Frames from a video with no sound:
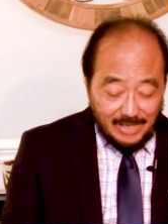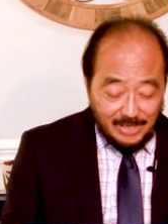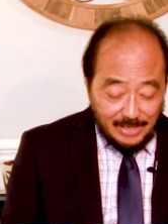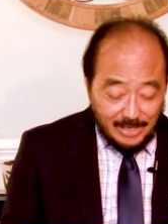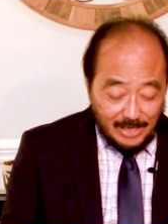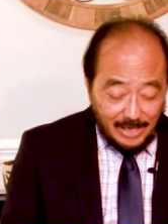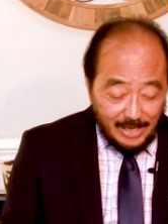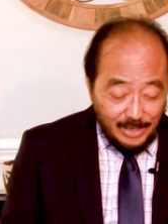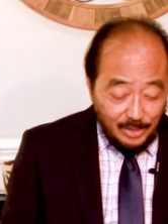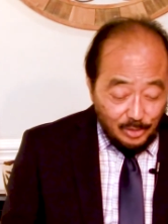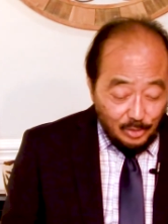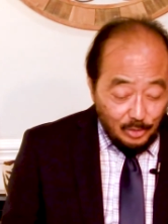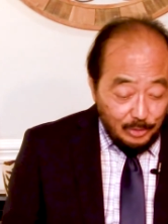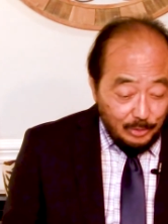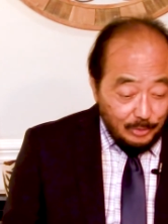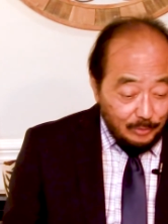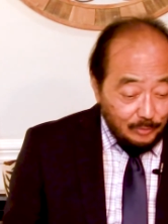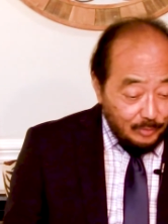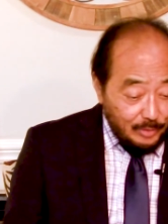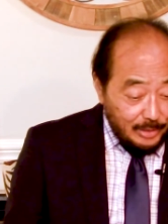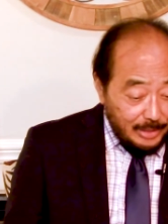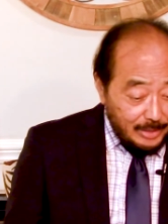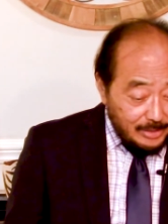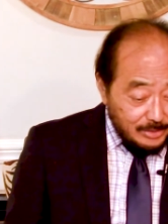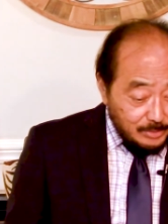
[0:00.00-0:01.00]
I know you've
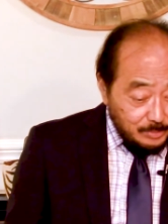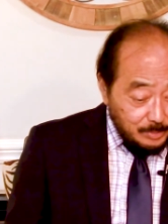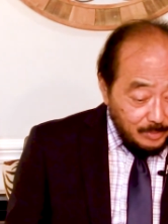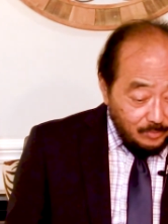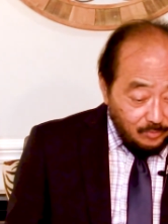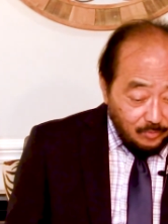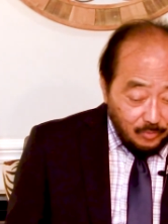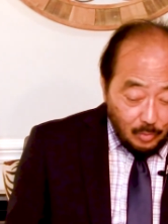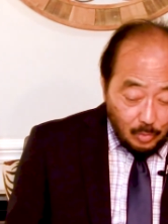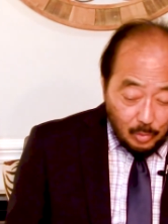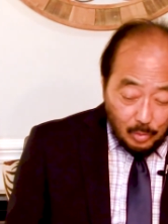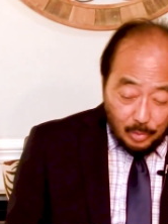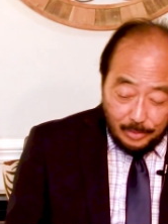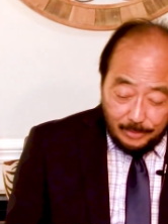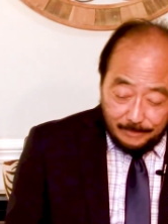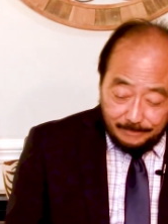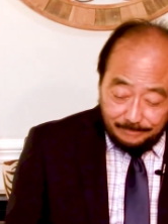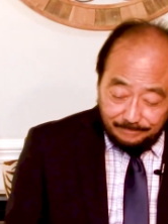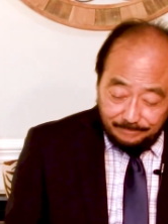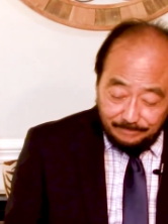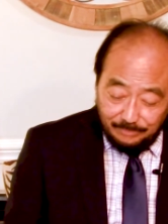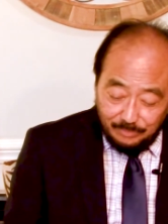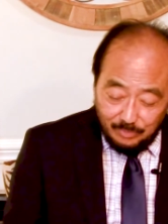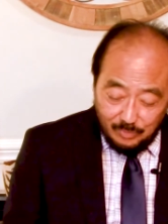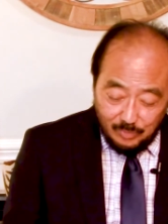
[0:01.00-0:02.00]
heard this before,
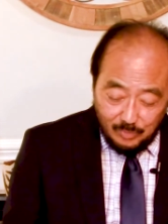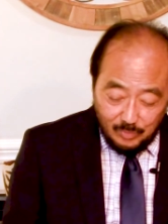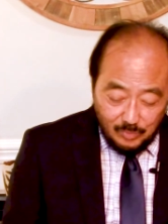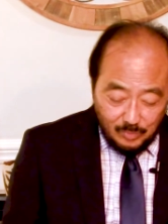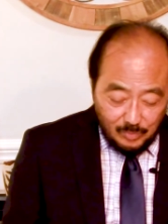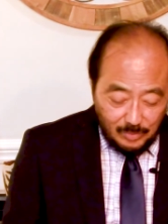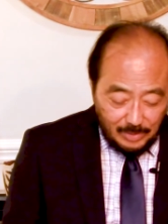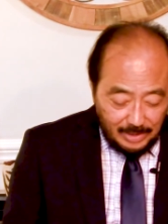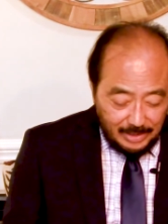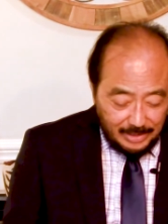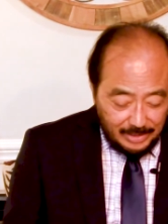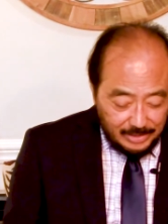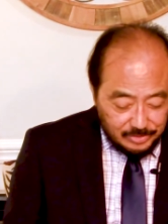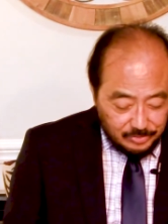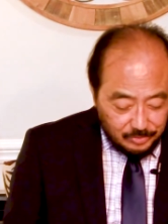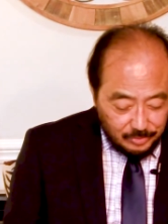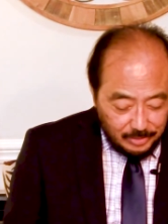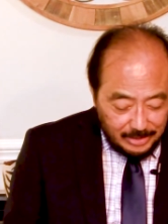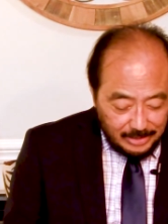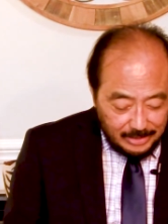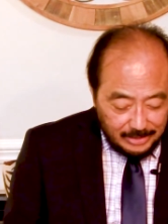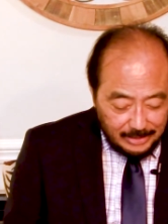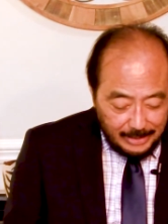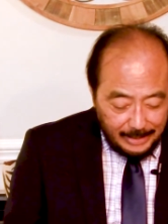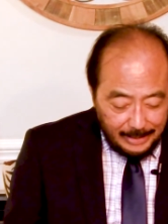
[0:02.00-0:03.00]
but let's
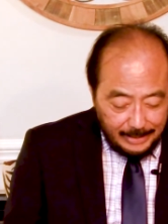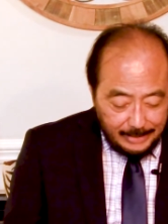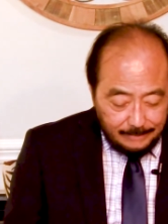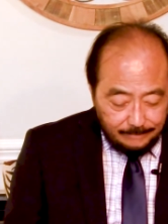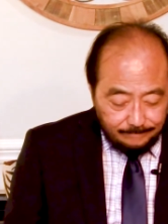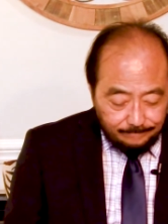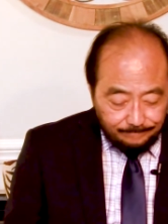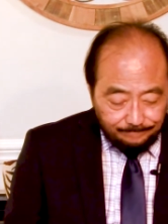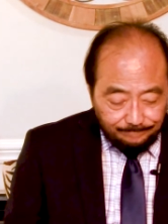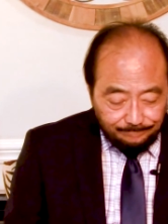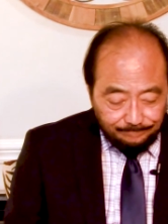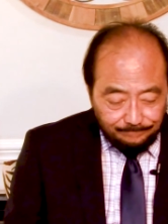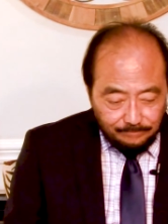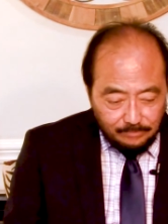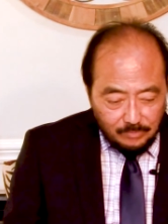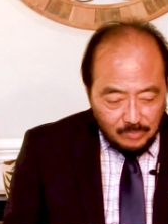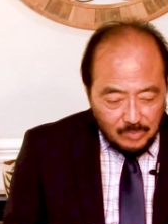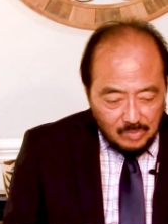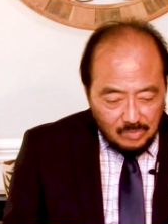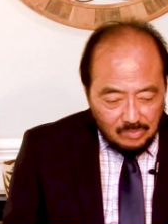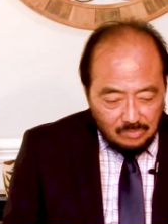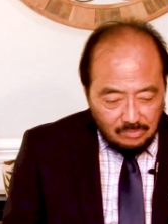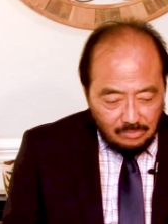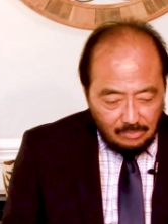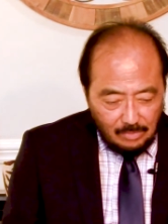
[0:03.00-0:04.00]
read it again.
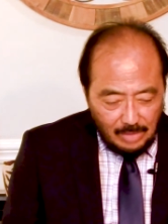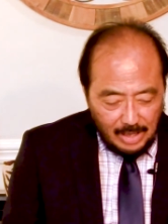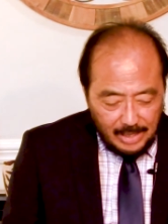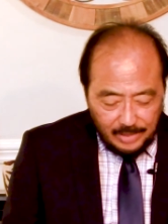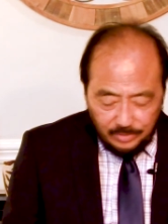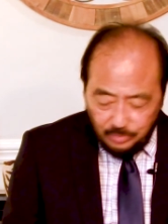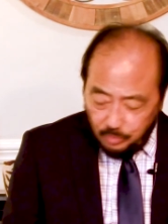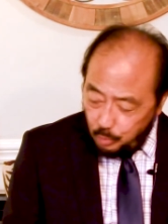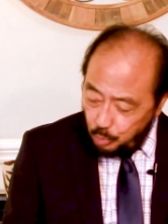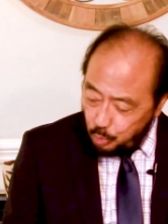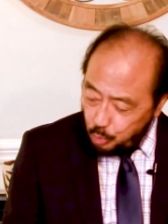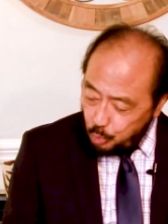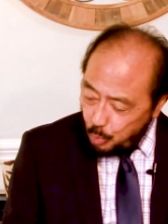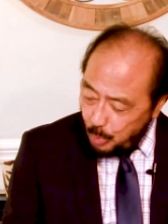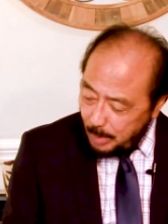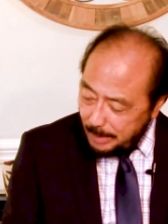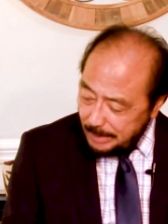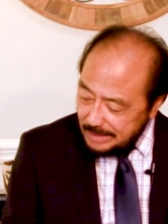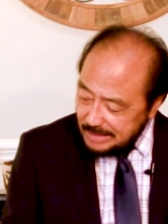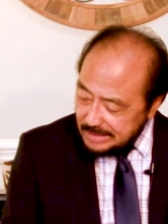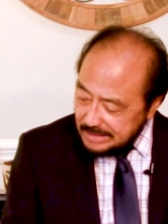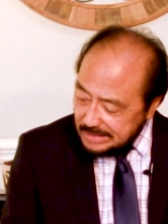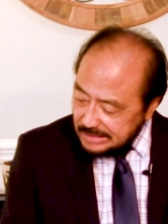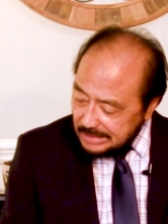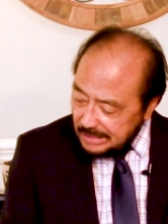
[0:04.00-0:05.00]
Matthew
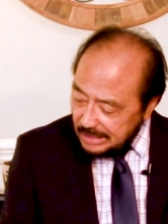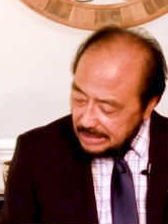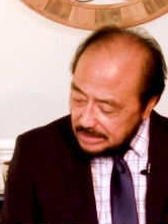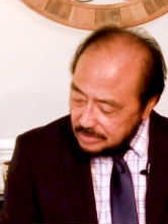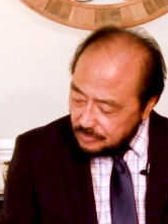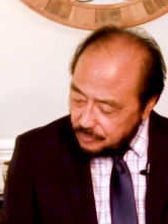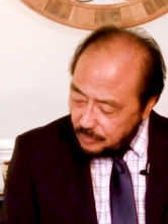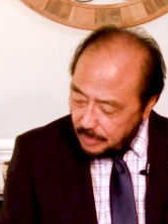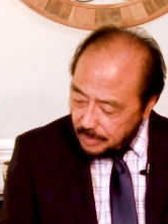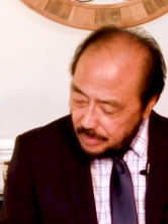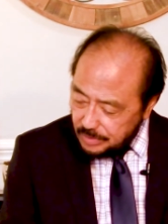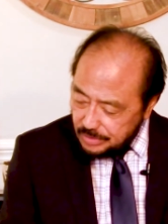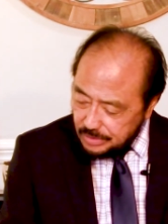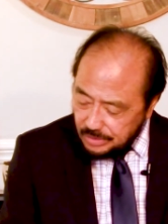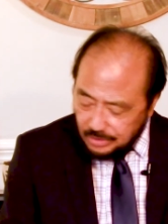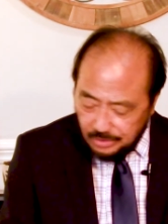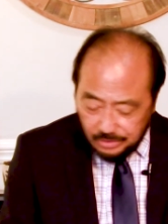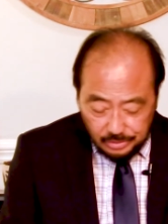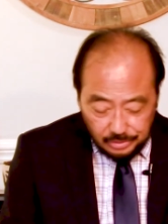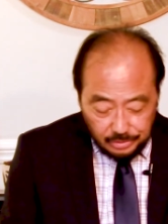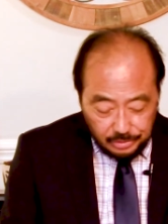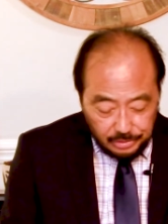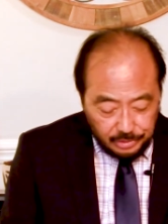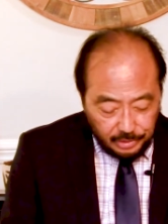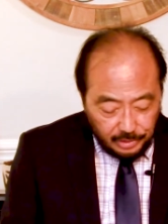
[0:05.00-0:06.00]
26, verses
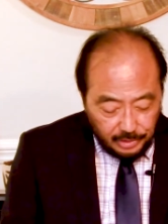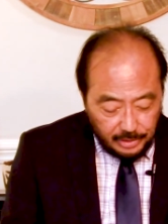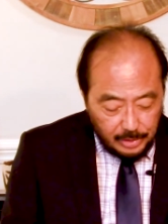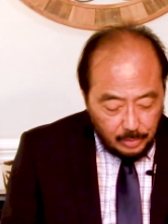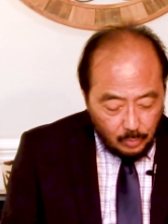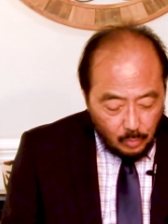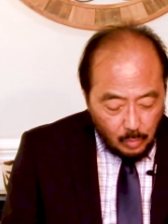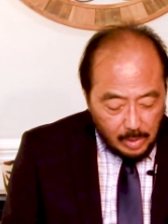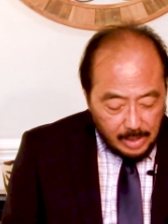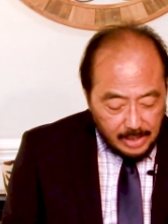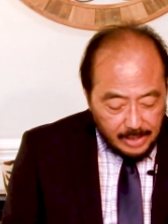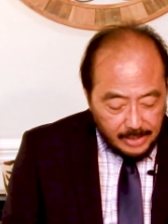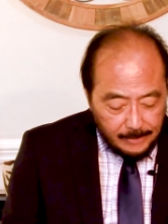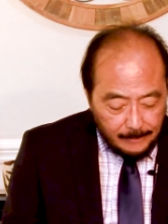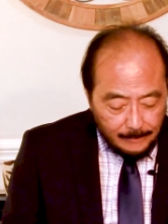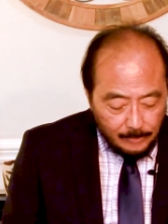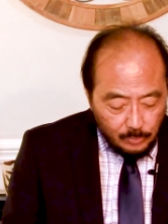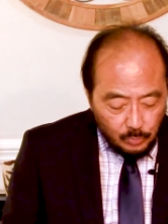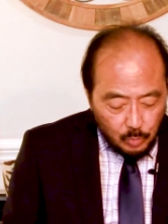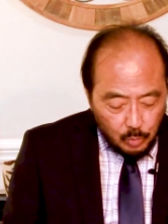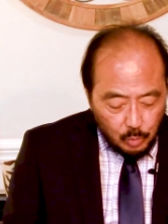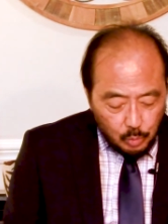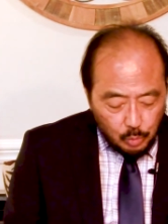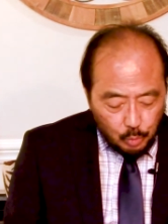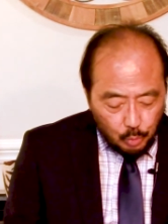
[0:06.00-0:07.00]
31
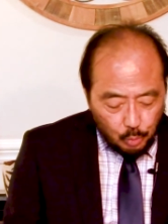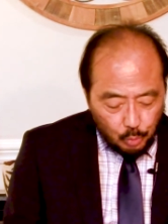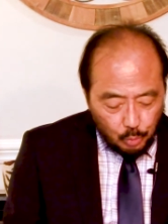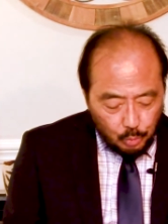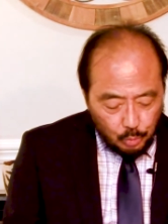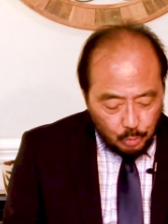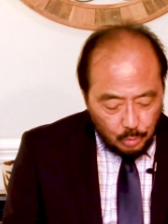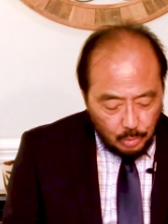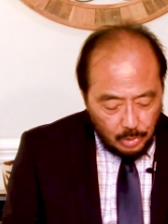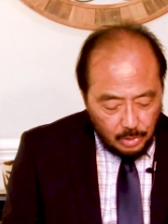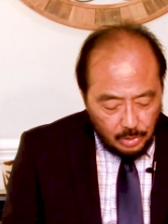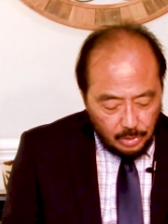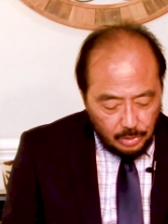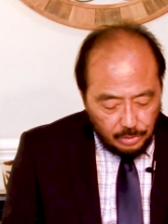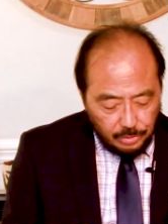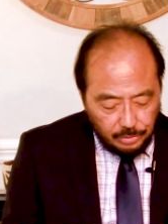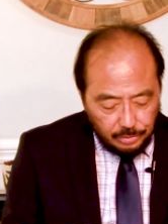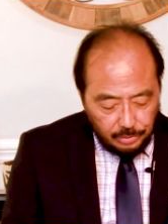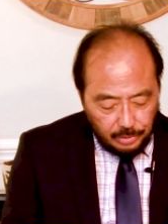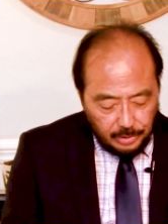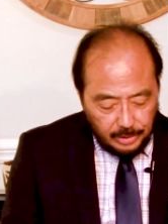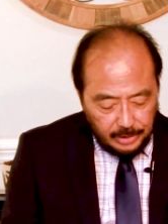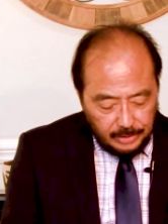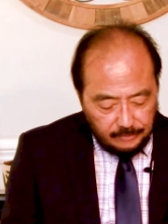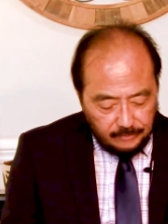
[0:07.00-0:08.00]
to
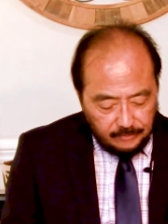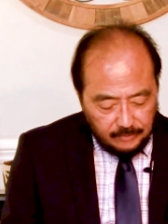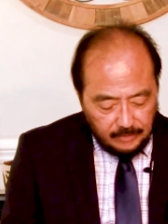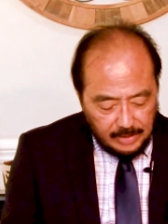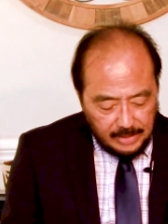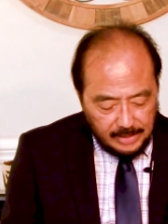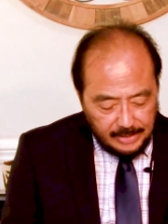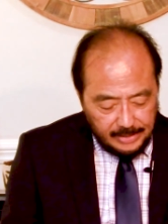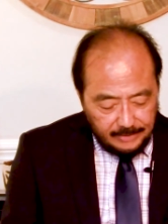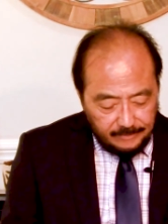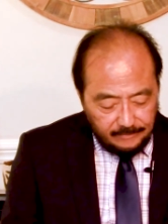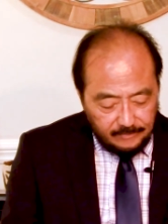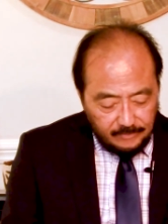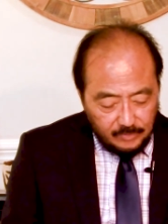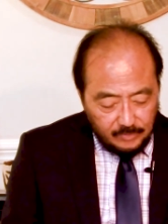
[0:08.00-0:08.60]
35.